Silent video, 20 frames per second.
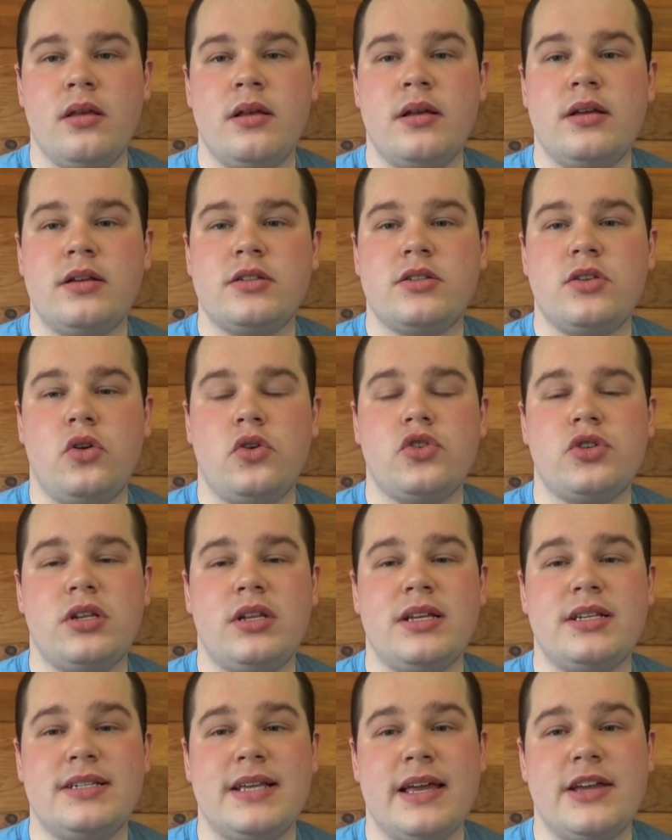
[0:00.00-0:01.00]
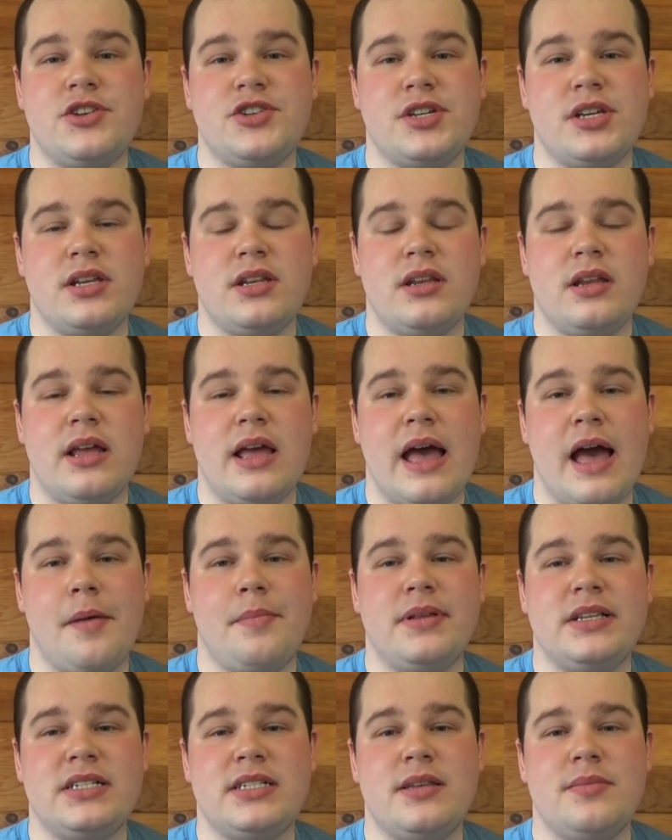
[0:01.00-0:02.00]
Socialization
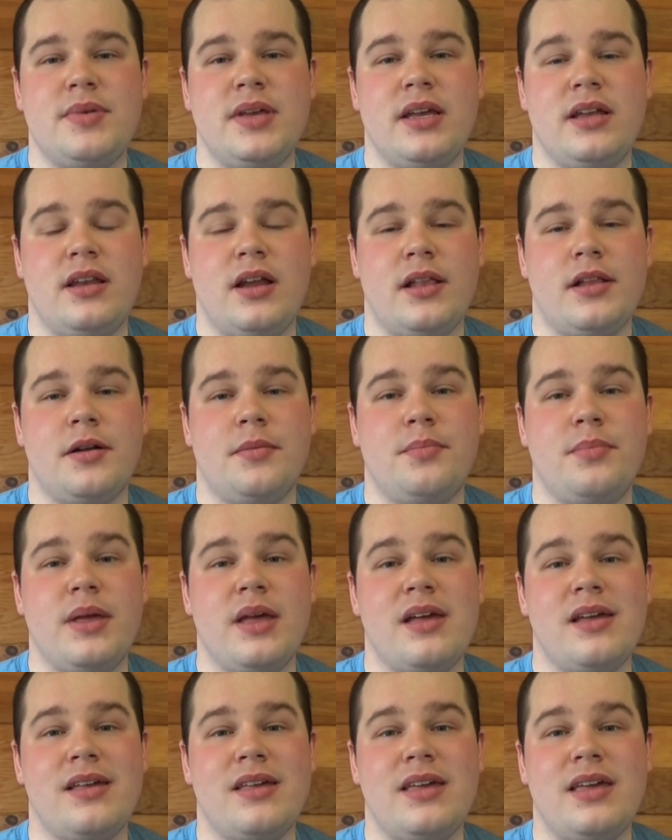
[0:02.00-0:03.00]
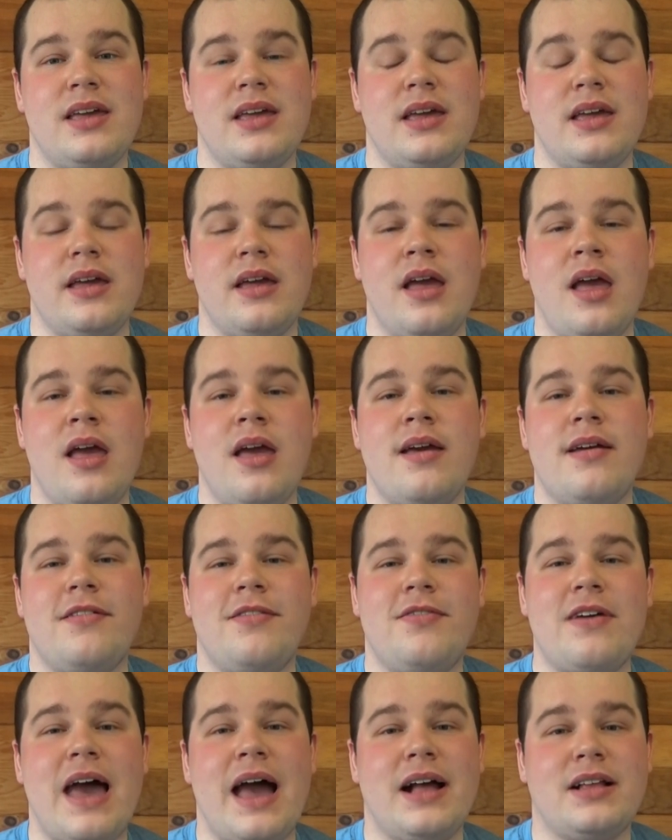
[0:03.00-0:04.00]
happens to be another big key
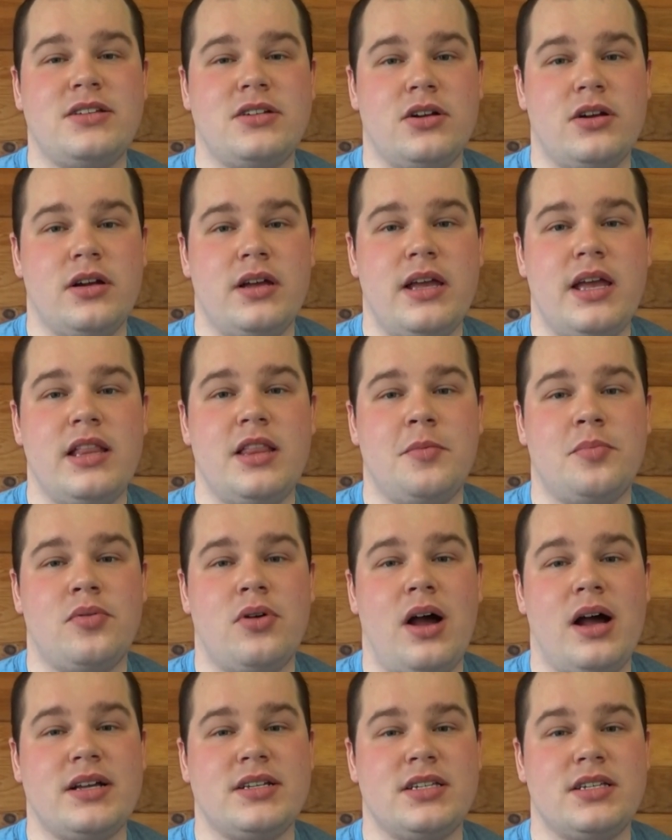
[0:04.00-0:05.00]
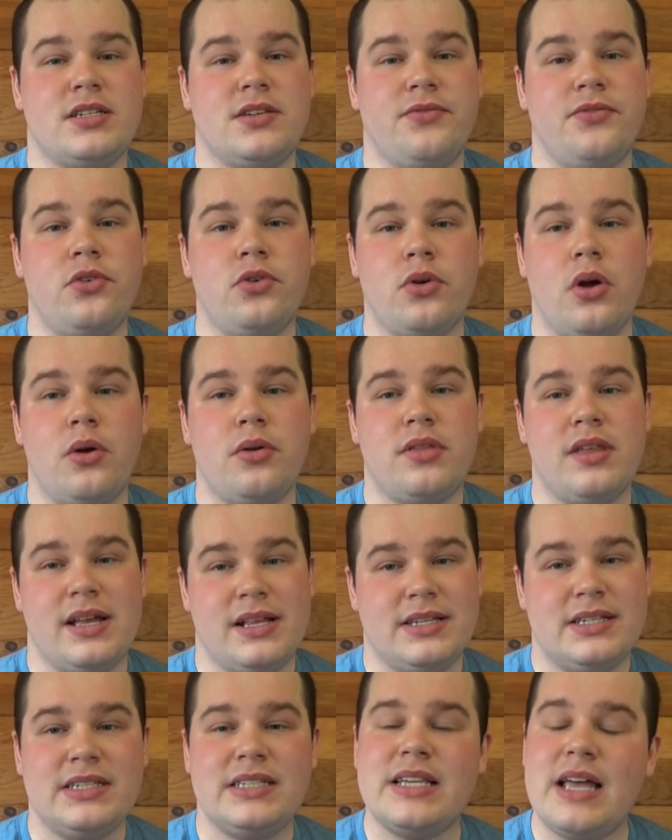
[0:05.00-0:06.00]
factor in the process of growth
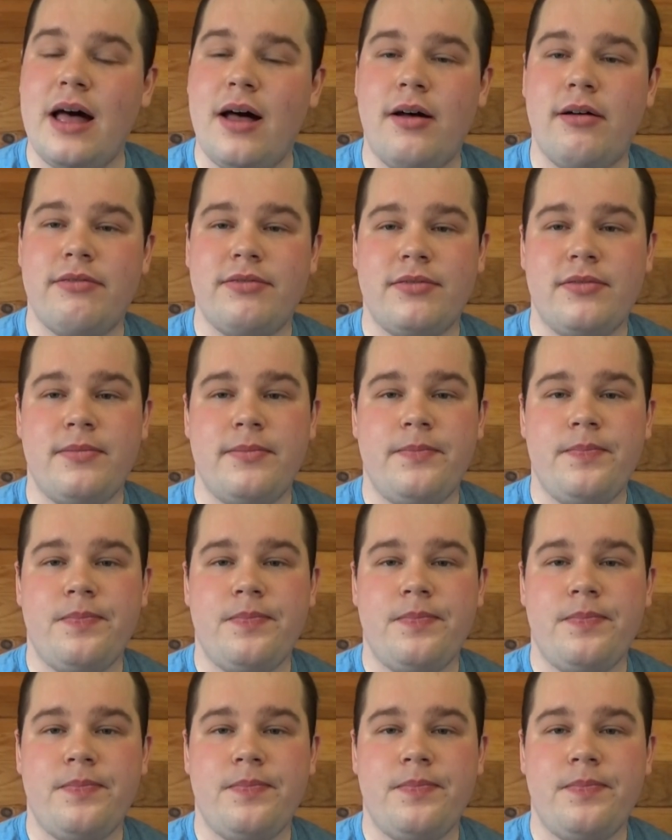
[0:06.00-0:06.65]
itself.